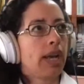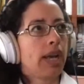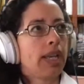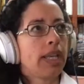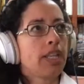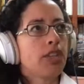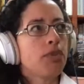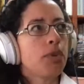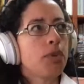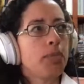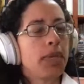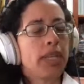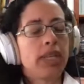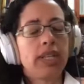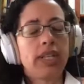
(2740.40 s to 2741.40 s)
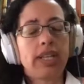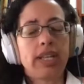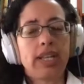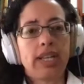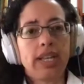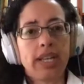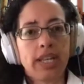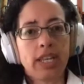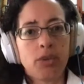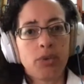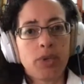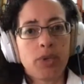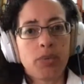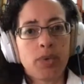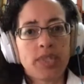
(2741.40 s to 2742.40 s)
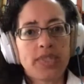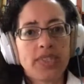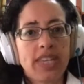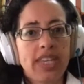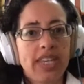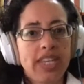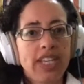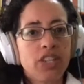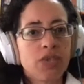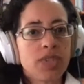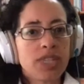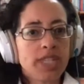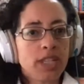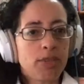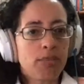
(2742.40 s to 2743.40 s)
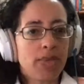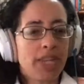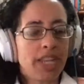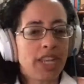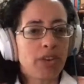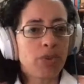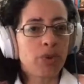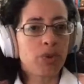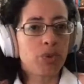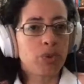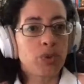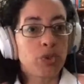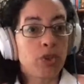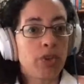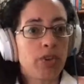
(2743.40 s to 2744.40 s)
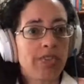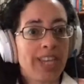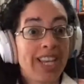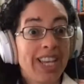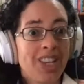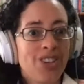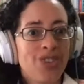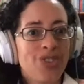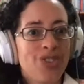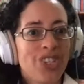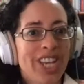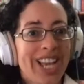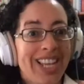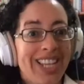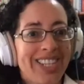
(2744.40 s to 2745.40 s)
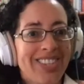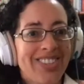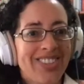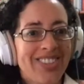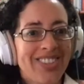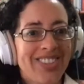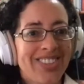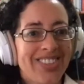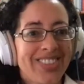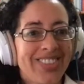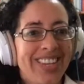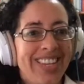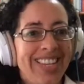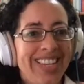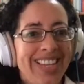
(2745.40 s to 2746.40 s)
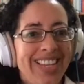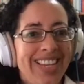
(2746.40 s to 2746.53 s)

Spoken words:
I guess for me, like it was the interest in being able to solve like a new challenge, right?